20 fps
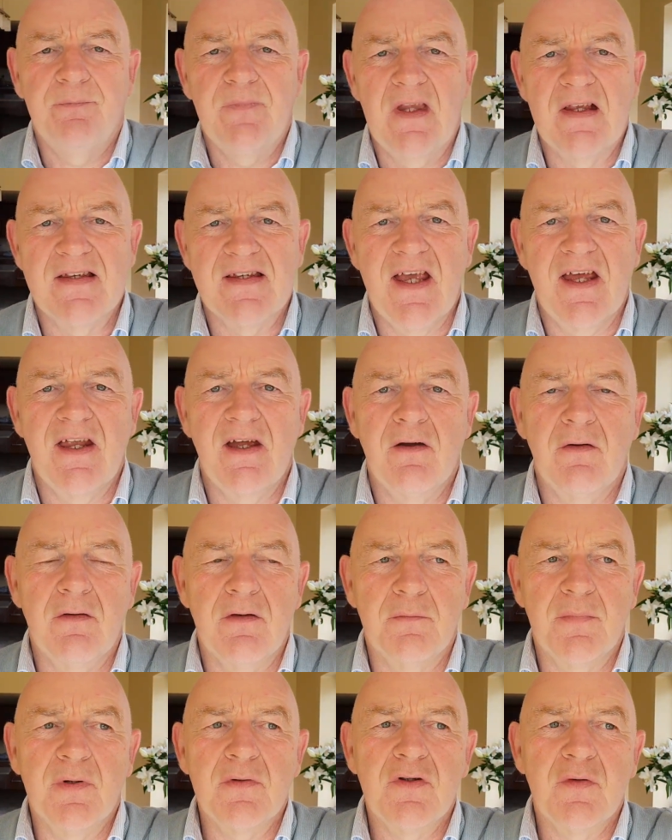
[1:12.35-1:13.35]
set out
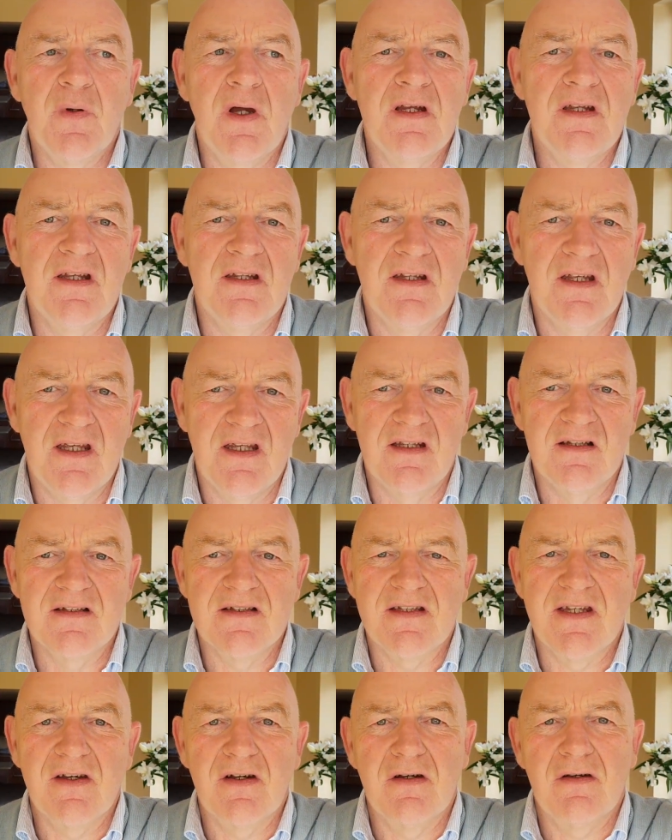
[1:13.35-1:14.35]
about 20
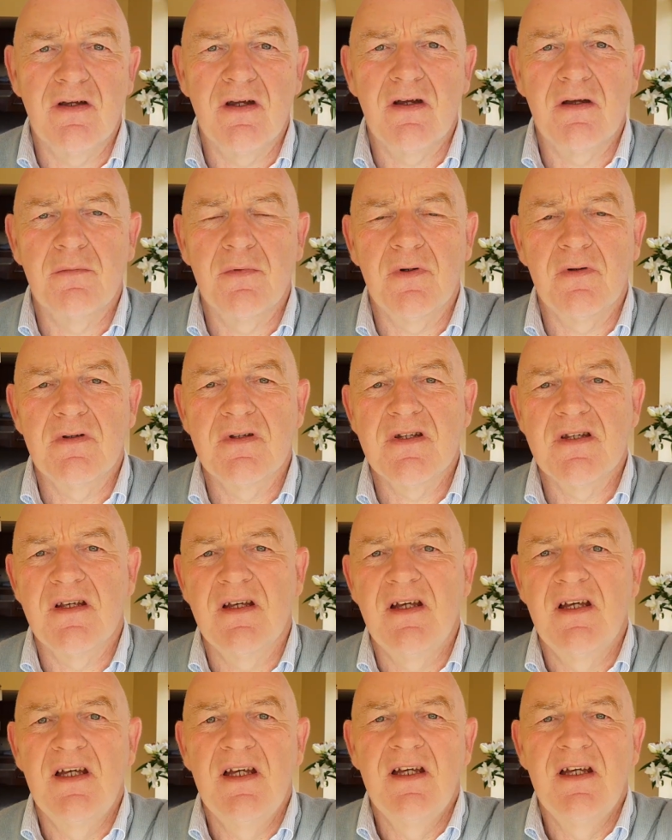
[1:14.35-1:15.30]
things, there or thereabouts,